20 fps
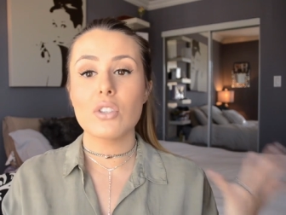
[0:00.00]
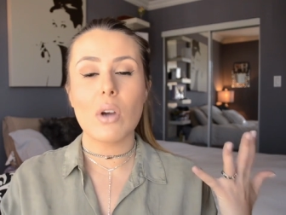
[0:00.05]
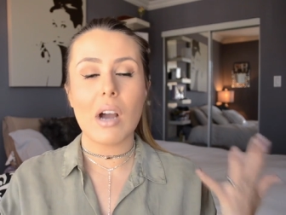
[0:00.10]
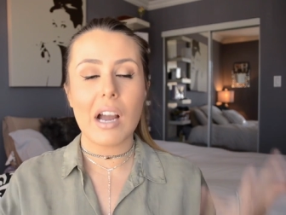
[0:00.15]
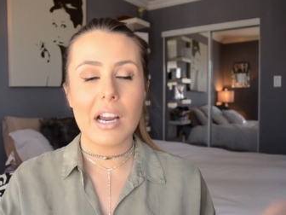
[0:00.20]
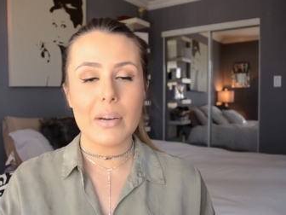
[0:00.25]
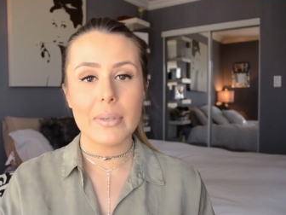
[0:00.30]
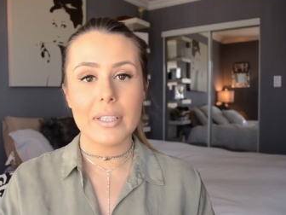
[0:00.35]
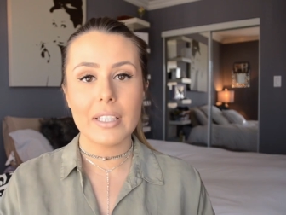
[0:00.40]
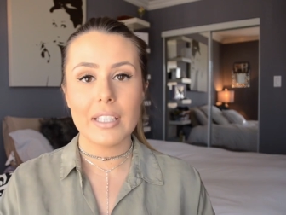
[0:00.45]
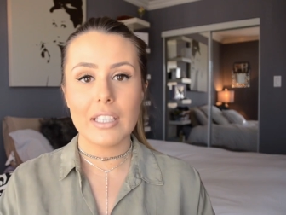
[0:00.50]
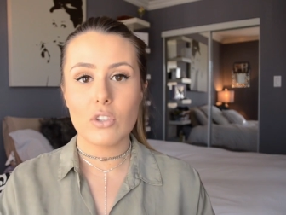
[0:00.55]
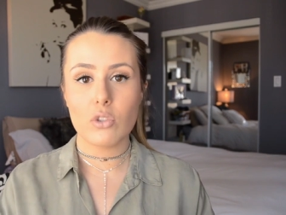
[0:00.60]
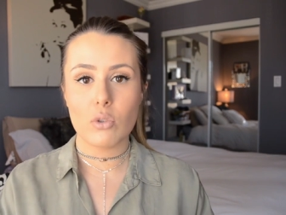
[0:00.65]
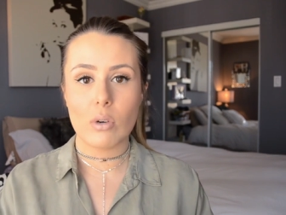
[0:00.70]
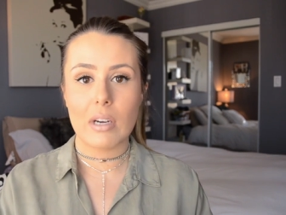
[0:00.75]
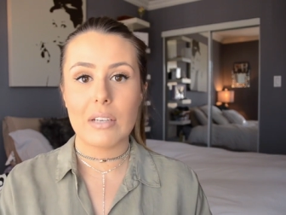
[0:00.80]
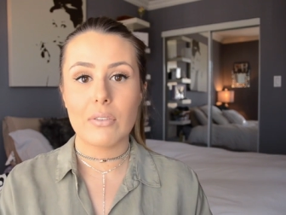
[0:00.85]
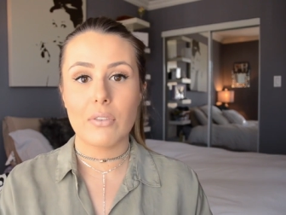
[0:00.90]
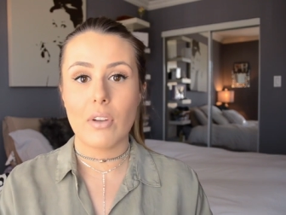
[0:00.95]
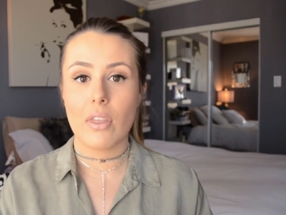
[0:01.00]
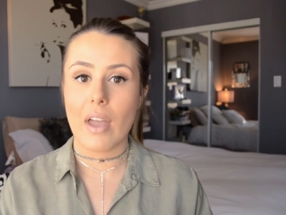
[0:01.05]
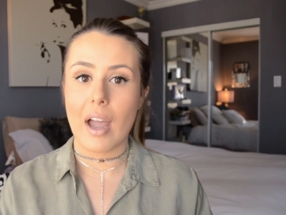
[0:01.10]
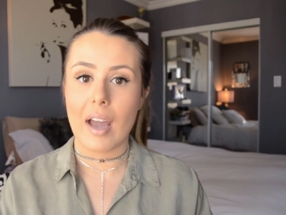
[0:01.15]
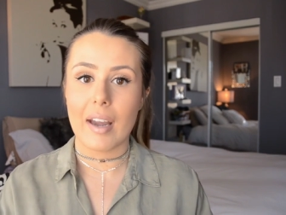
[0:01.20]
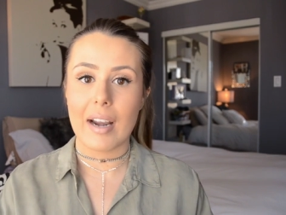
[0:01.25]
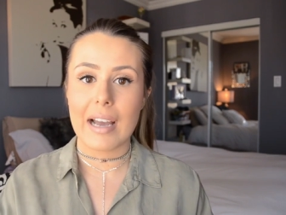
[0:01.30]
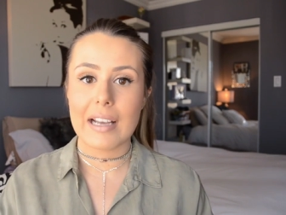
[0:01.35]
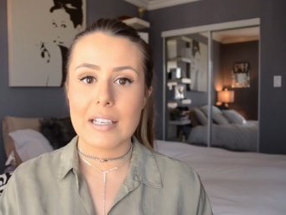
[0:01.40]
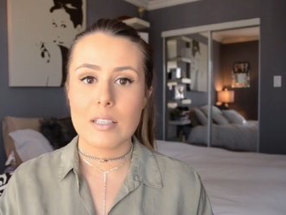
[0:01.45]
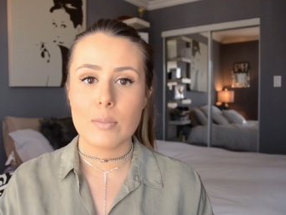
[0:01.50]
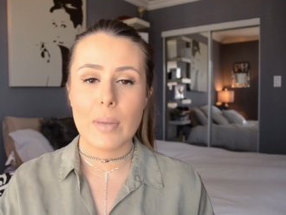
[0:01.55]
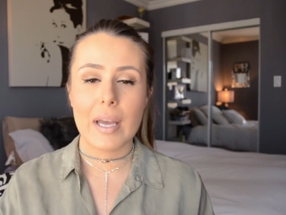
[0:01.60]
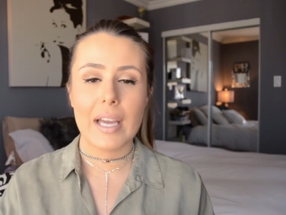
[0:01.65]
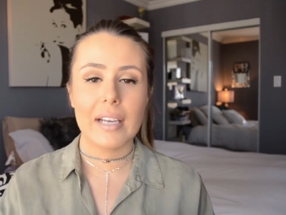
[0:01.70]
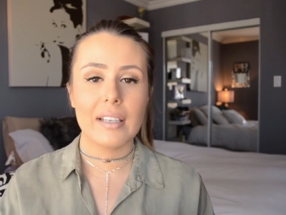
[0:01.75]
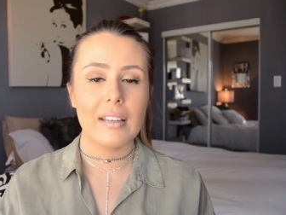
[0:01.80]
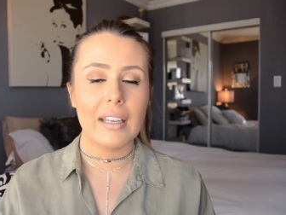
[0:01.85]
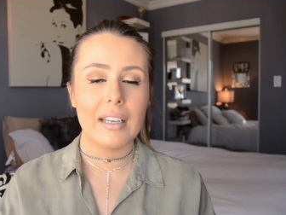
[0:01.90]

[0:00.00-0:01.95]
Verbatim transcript: So I really enjoy it for that aspect.